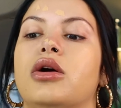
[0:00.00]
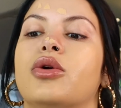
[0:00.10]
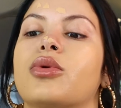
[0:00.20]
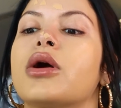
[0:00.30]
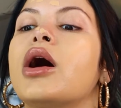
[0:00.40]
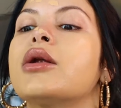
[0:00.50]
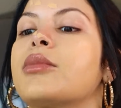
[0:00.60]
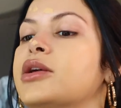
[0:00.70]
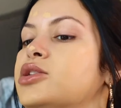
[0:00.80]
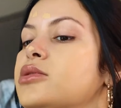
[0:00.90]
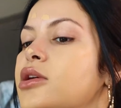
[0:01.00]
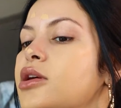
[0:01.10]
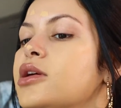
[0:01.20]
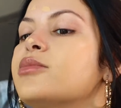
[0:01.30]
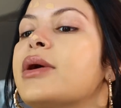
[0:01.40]
Oh god, my
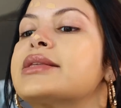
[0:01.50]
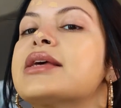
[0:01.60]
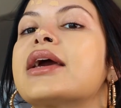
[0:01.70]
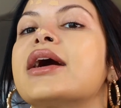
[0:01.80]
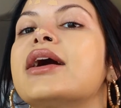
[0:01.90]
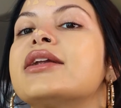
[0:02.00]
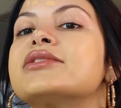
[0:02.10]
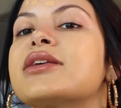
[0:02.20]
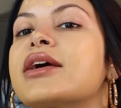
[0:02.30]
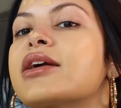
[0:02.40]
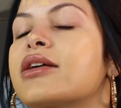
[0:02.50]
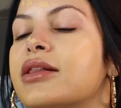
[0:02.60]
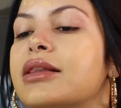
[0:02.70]
my tan is like